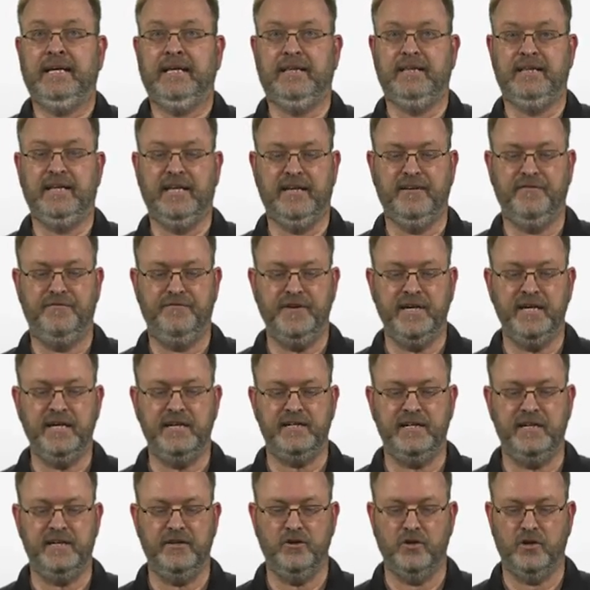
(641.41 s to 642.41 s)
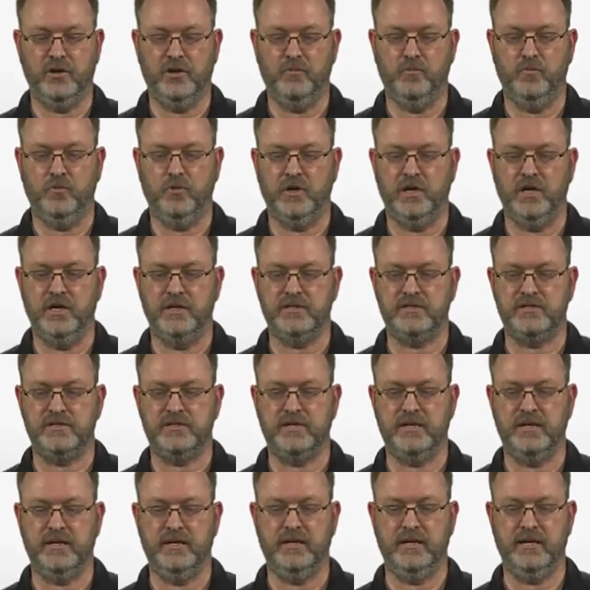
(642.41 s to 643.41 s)
The infinity norm
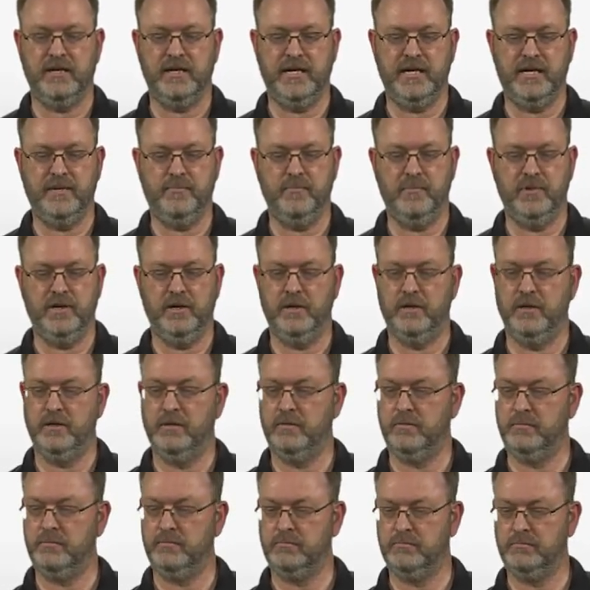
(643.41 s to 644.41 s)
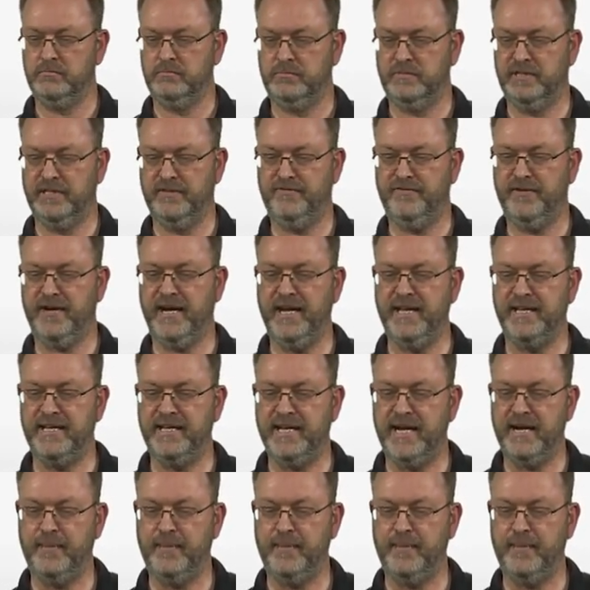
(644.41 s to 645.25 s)
was defined